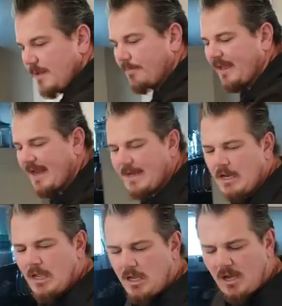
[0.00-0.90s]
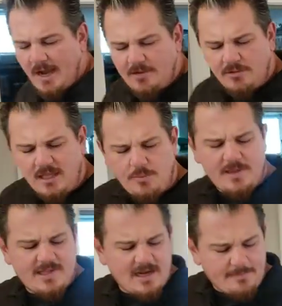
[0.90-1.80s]
plane. I don't think we
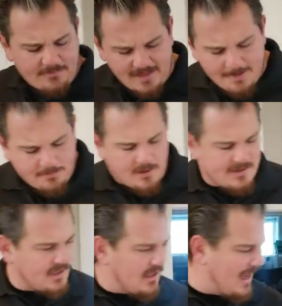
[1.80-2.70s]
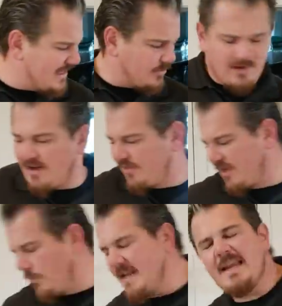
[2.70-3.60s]
set up flap rounds on the last one. I don't think
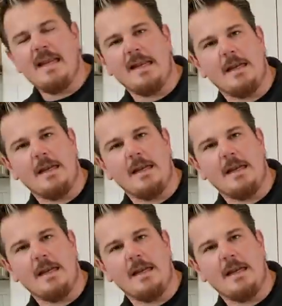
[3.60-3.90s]
we needed